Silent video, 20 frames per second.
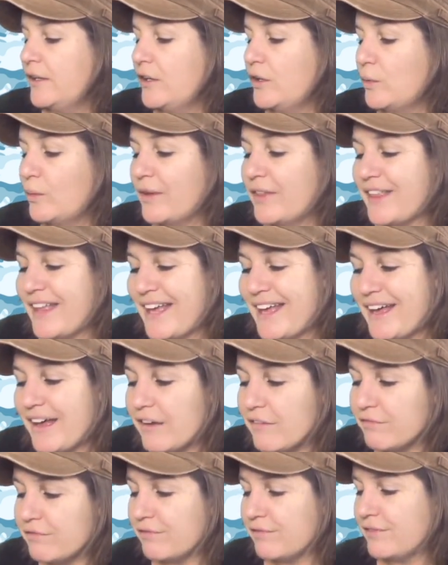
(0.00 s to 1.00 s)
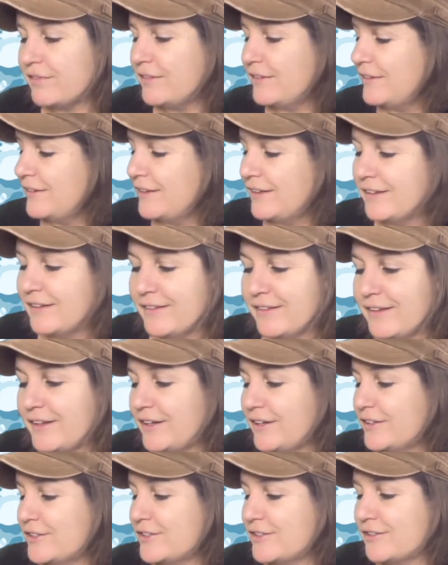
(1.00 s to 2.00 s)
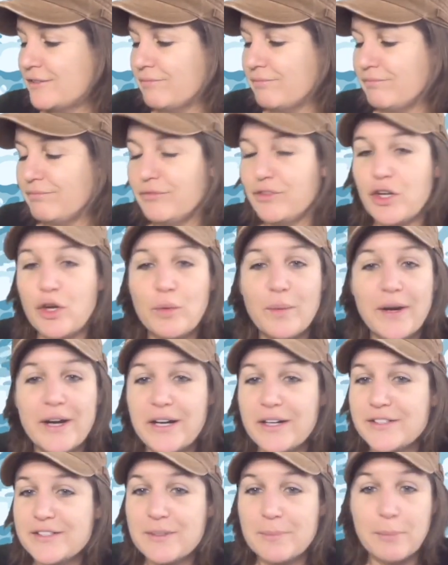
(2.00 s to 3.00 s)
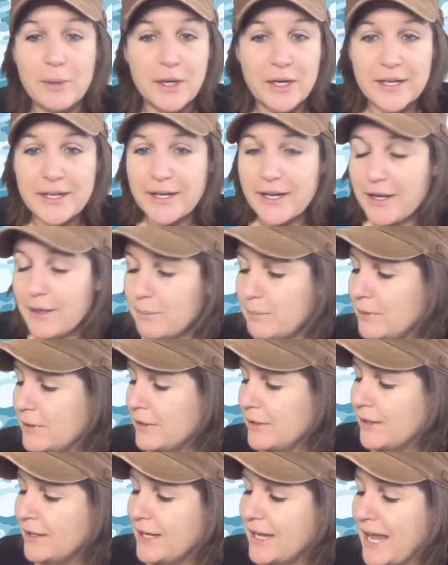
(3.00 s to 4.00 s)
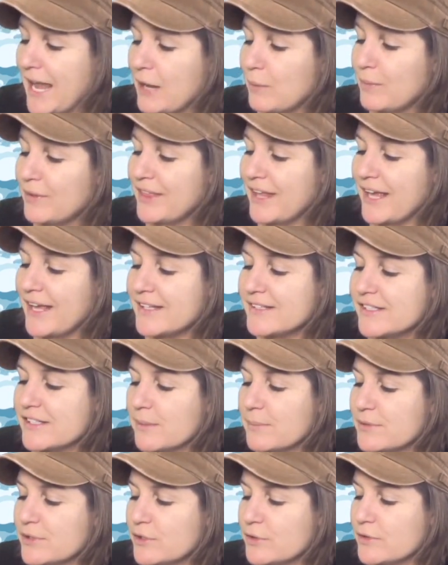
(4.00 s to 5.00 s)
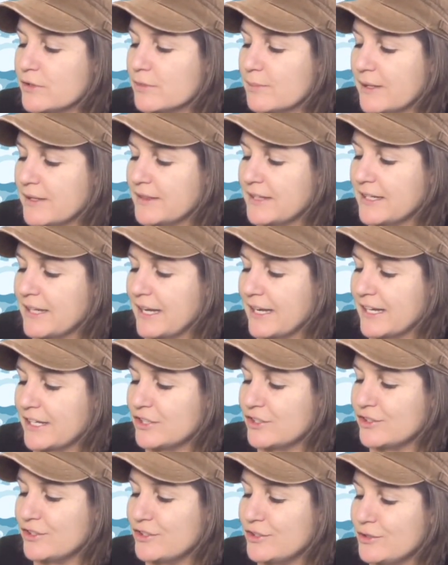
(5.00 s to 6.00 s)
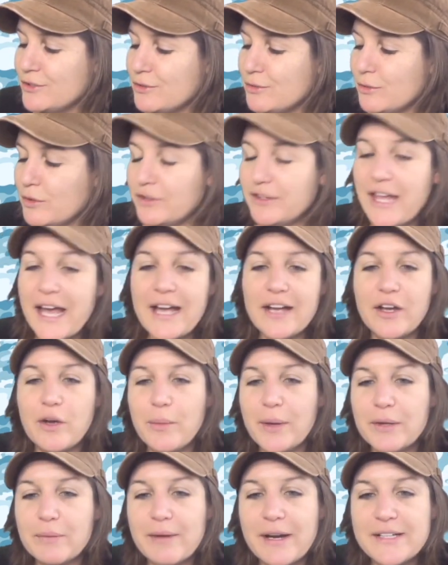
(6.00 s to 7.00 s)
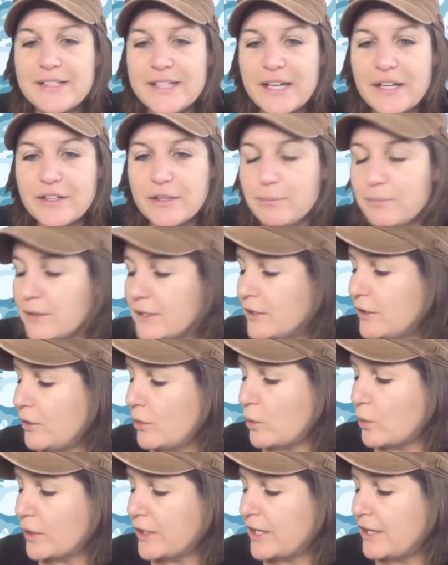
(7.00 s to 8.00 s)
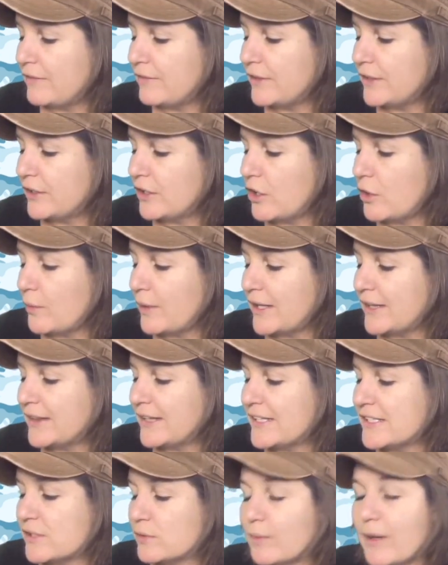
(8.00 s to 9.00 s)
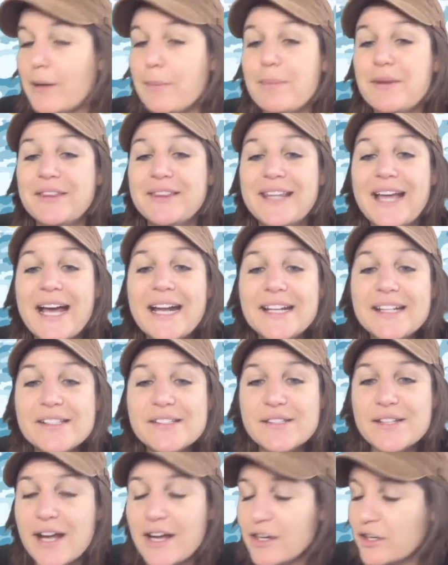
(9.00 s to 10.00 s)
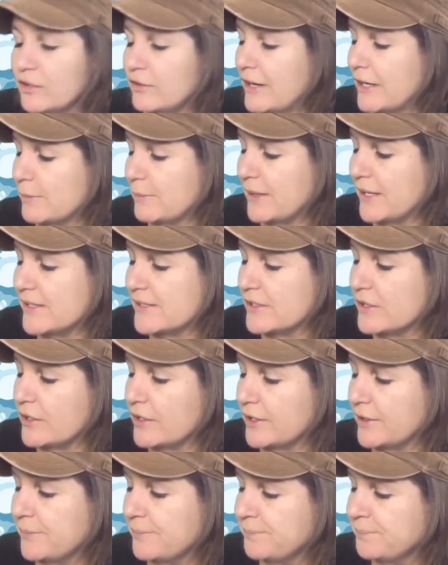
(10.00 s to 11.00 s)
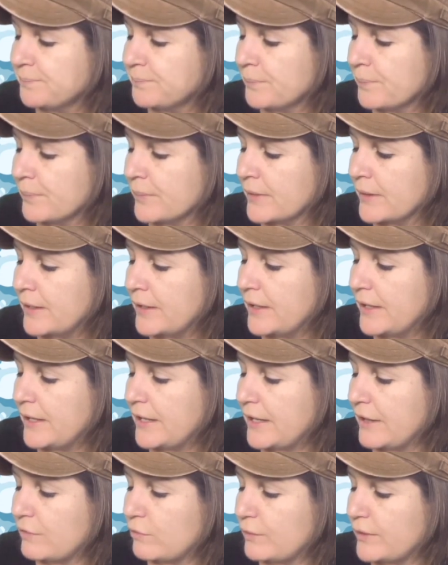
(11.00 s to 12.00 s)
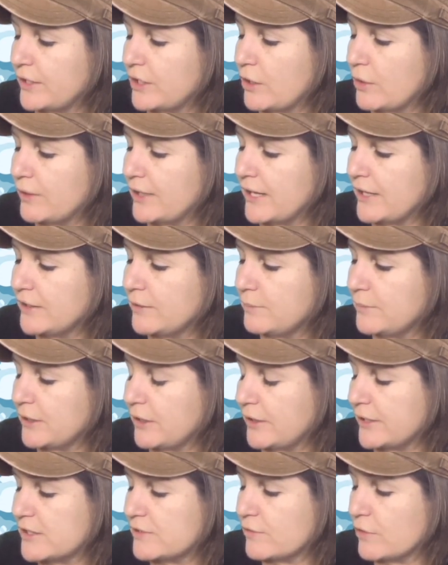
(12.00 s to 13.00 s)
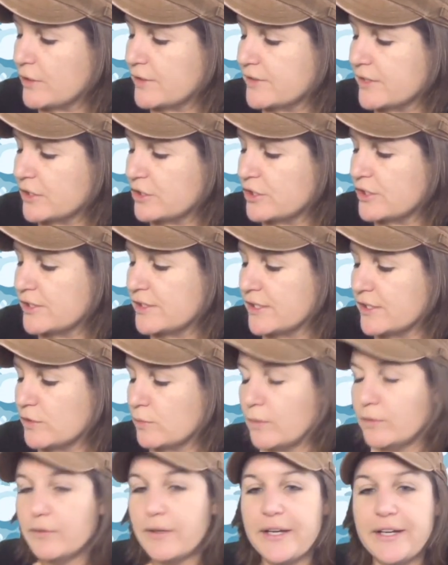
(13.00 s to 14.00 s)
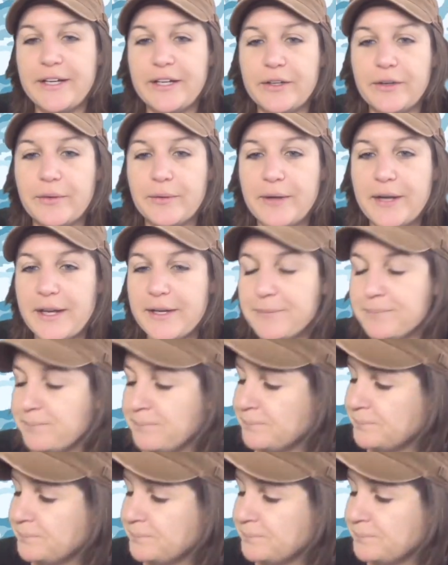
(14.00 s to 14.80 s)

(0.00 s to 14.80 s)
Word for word: With F, there's nowhere to mark it up, and with S, uh, some students might think I can do that going right down the middle or even going this way, but that is not correct because look, if we go down the middle, let's focus on just this one right here, okay?